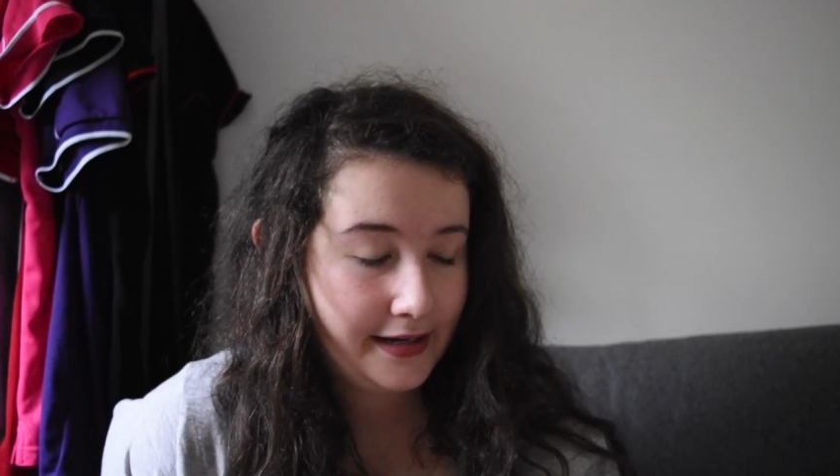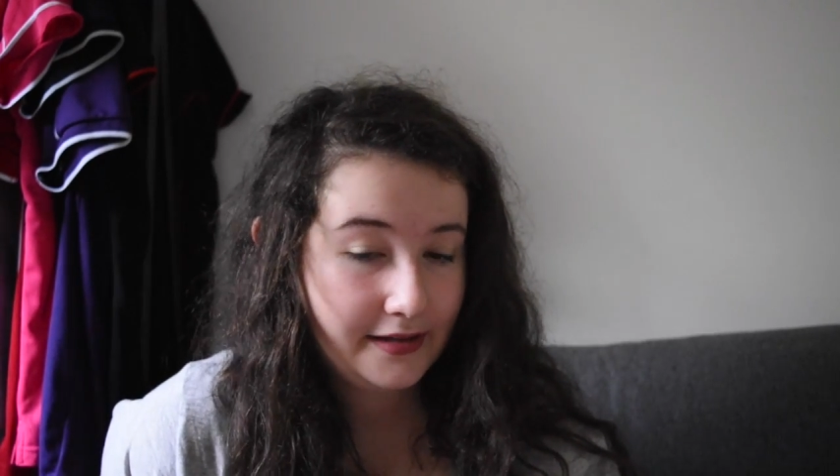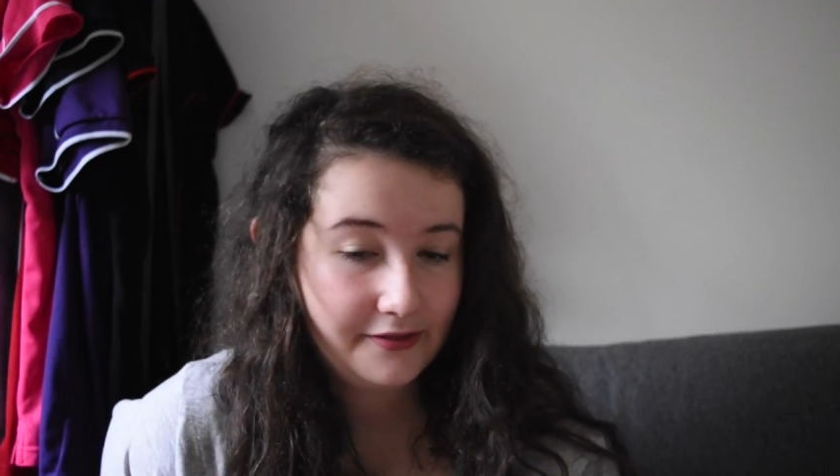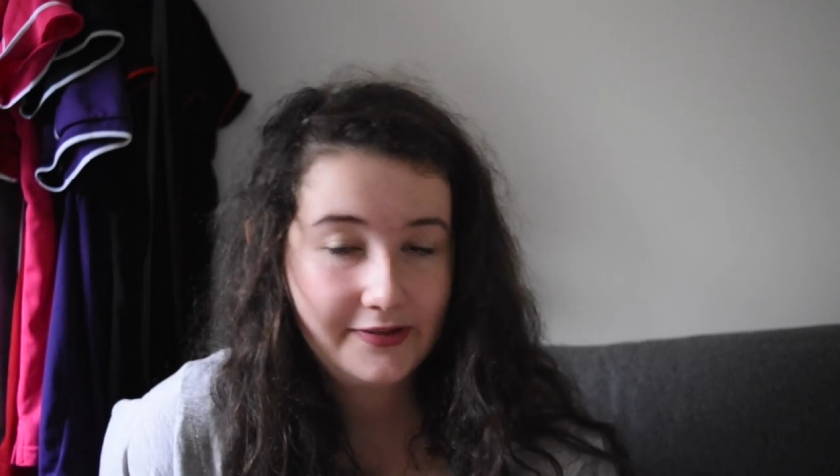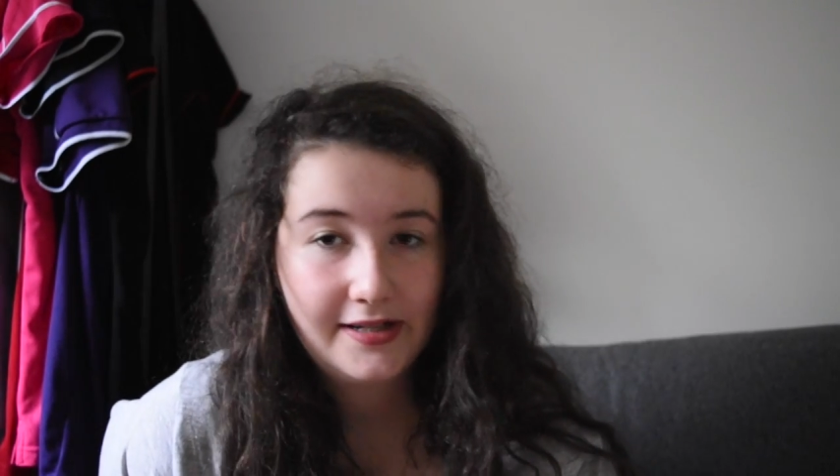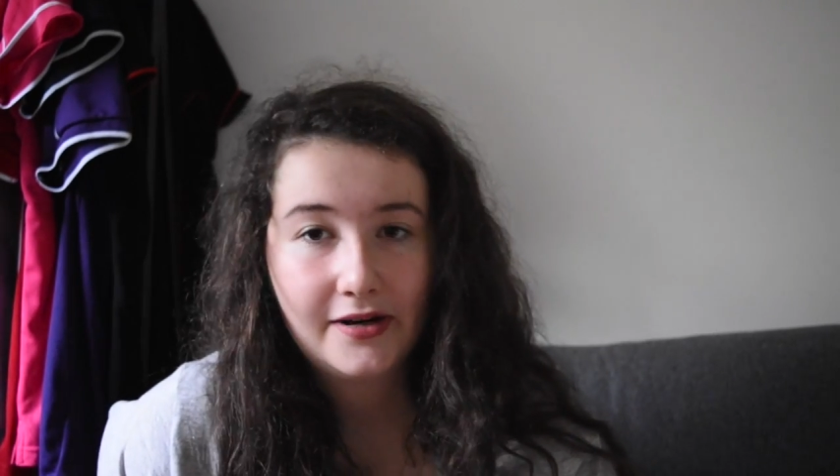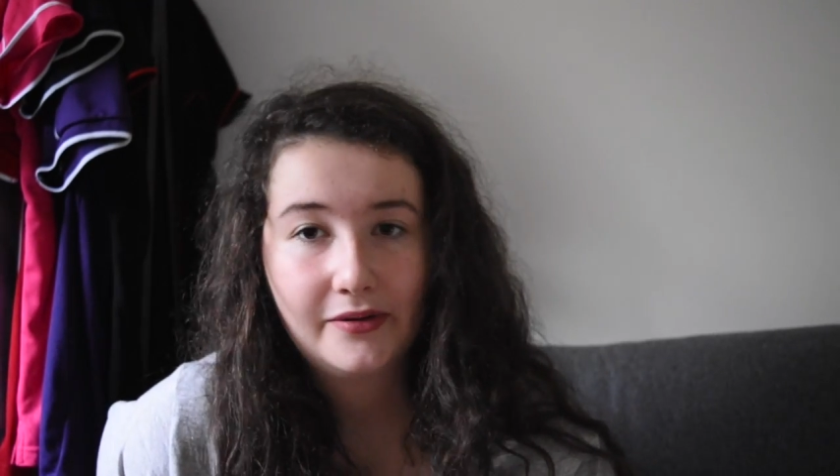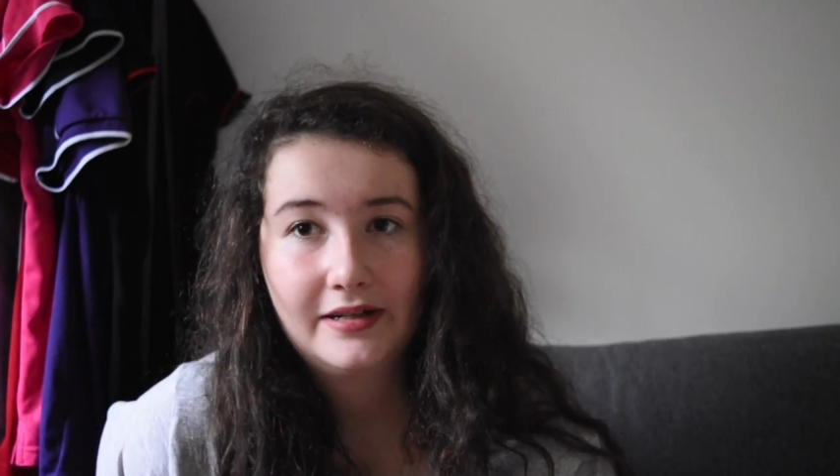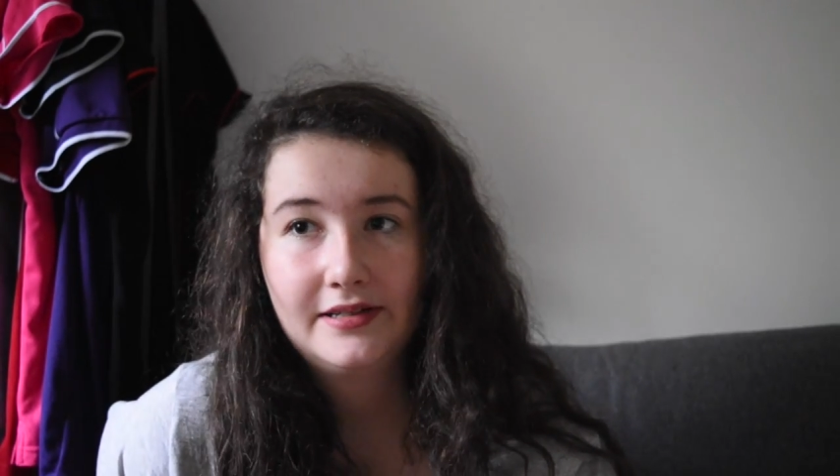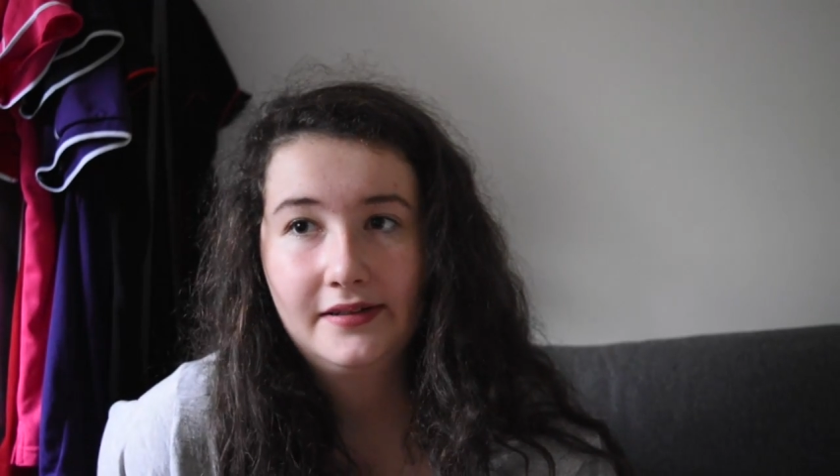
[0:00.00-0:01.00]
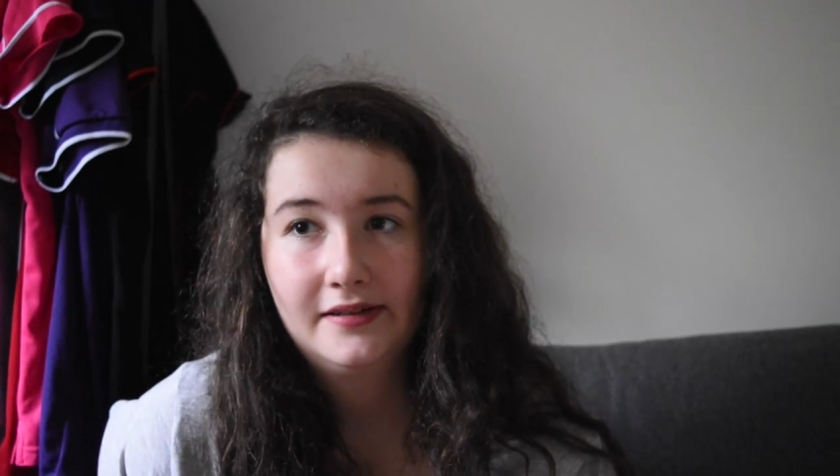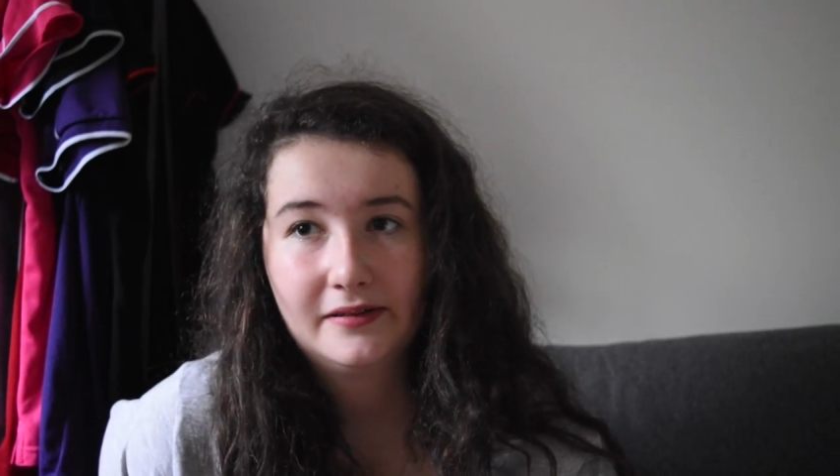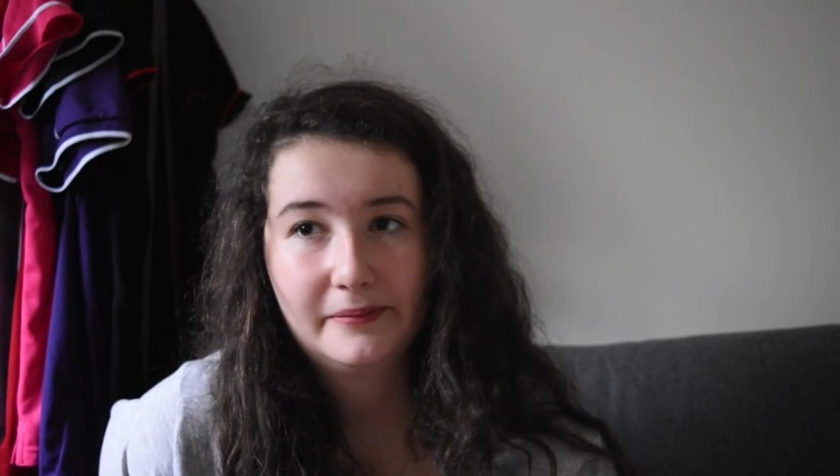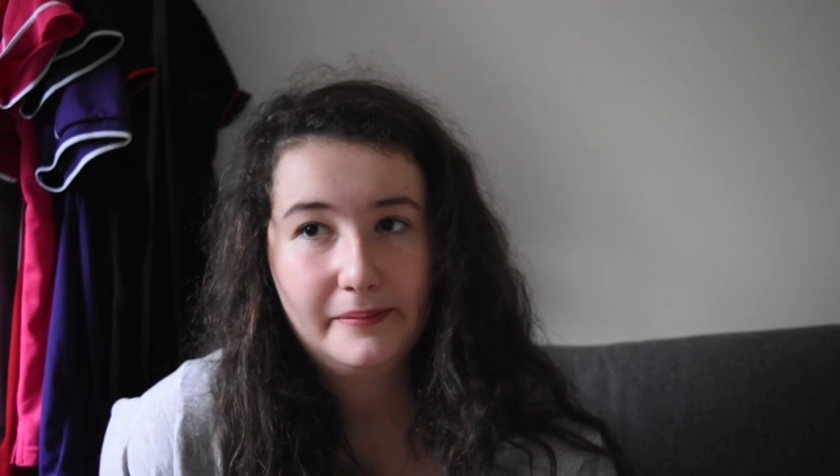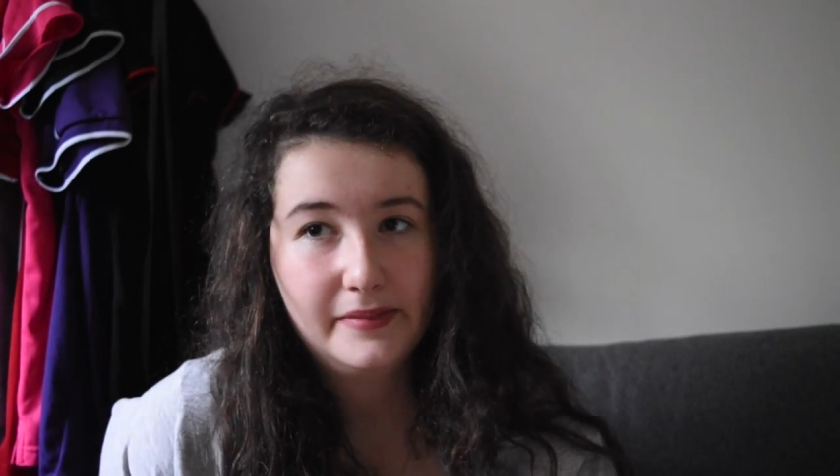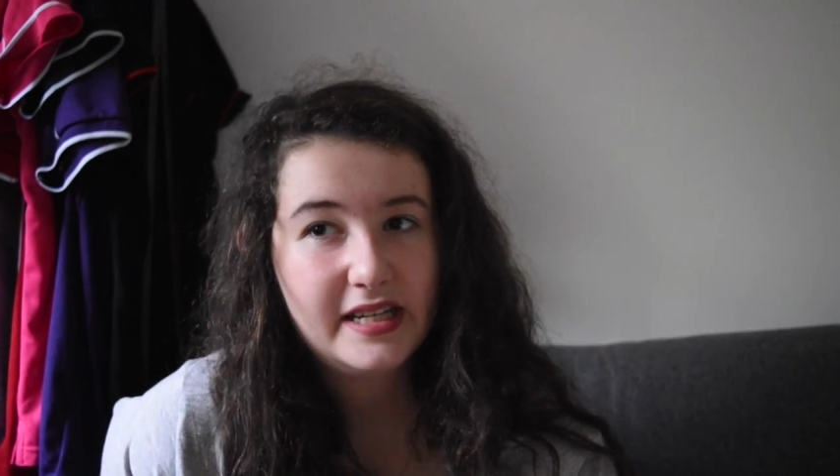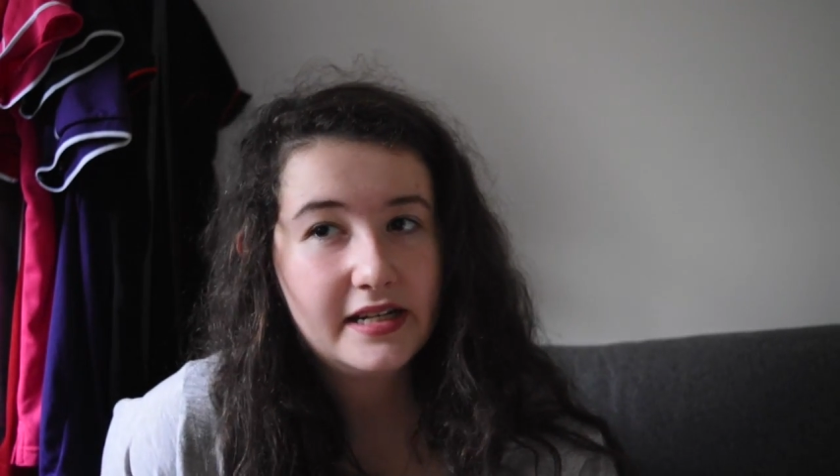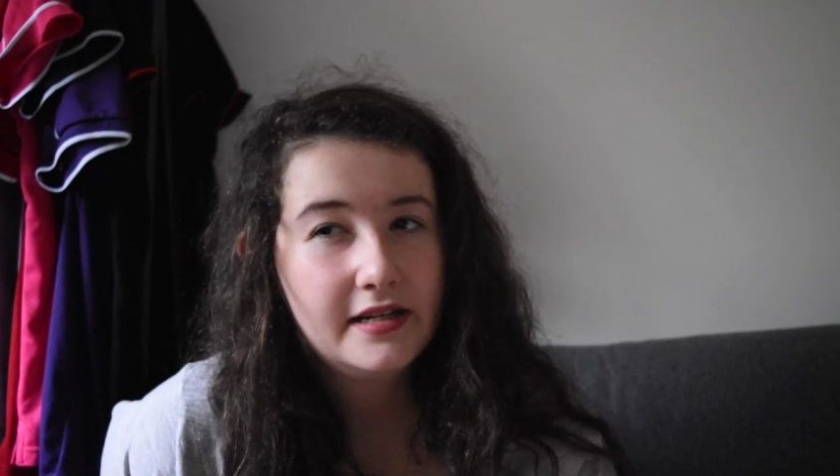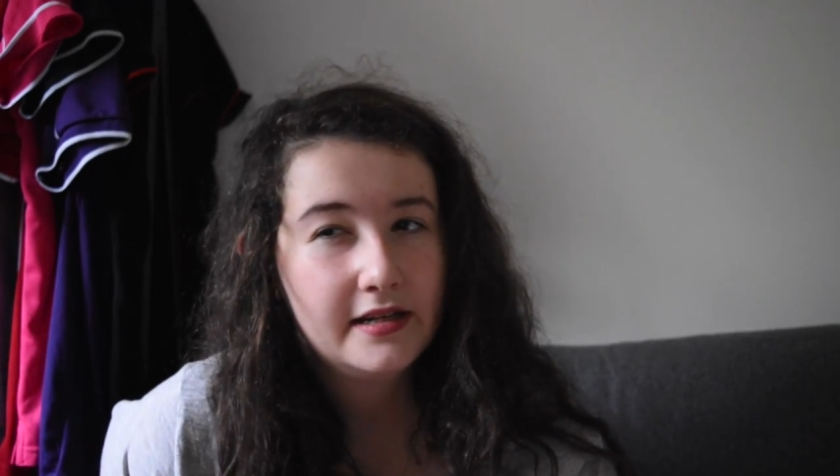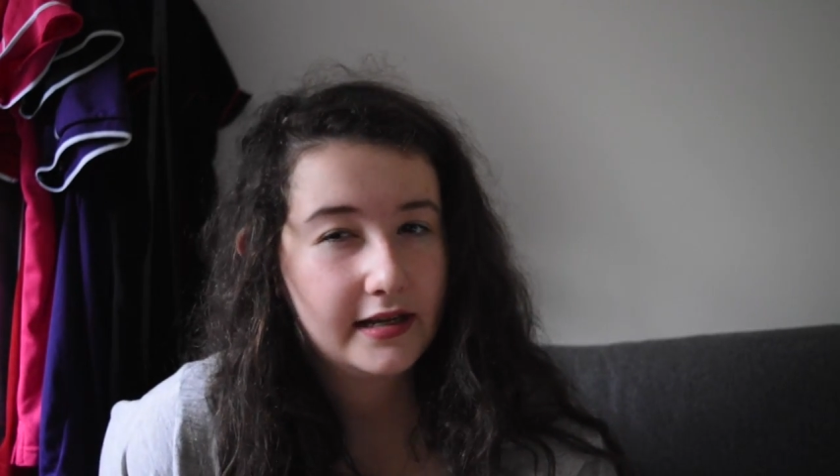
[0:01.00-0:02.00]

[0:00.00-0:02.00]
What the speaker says: another video until mid